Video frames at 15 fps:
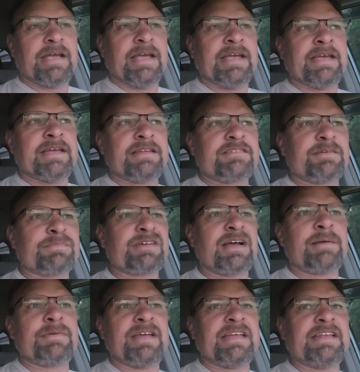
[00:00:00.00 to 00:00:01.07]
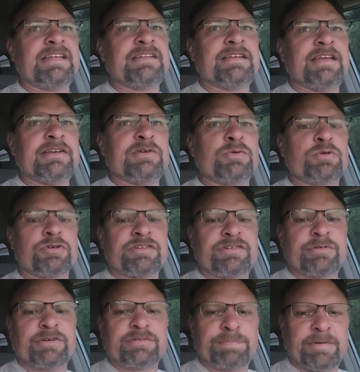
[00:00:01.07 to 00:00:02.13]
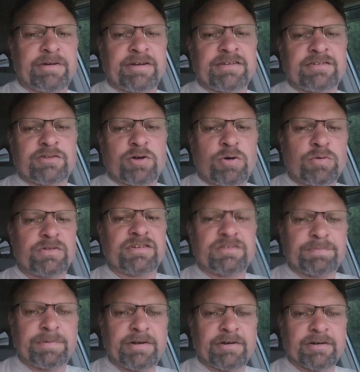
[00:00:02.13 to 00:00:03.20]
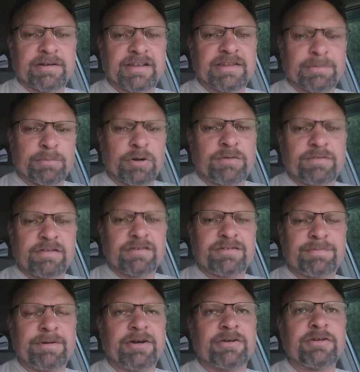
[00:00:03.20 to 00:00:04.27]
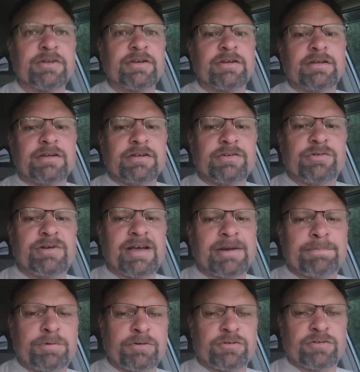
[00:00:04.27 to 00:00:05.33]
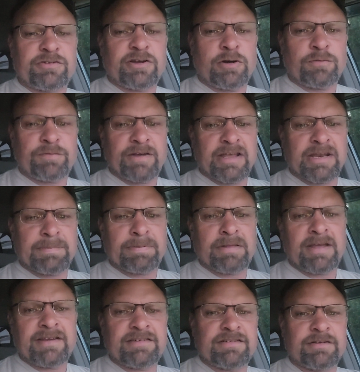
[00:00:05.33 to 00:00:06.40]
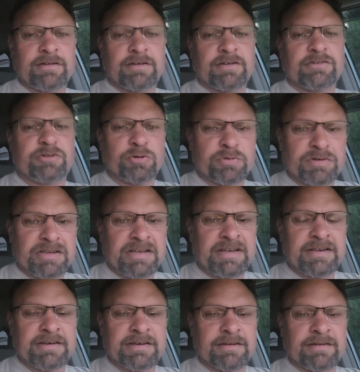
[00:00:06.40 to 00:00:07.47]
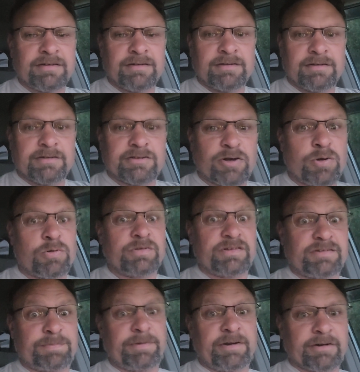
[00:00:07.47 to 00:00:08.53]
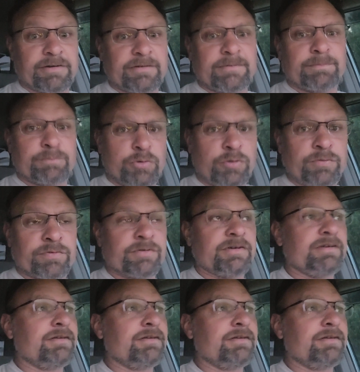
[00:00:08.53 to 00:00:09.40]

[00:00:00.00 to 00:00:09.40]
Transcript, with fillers: And sometimes and in, in order to experience the Holy Spirit and the move of the Spirit, you gotta put yourself in a place to need the Holy Spirit move.